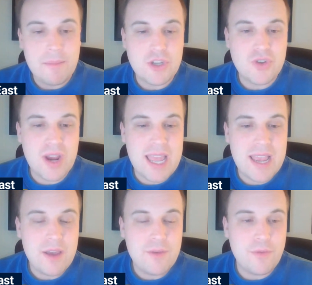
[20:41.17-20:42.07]
But
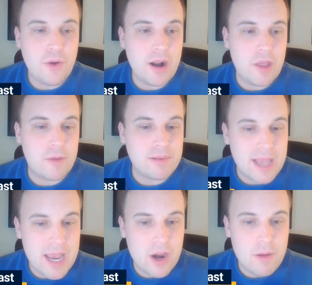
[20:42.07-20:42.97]
trading for another
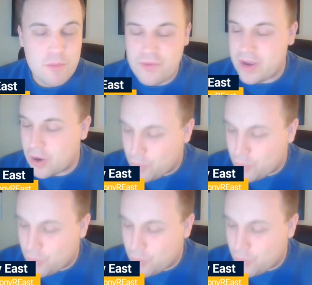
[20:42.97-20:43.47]
player, moving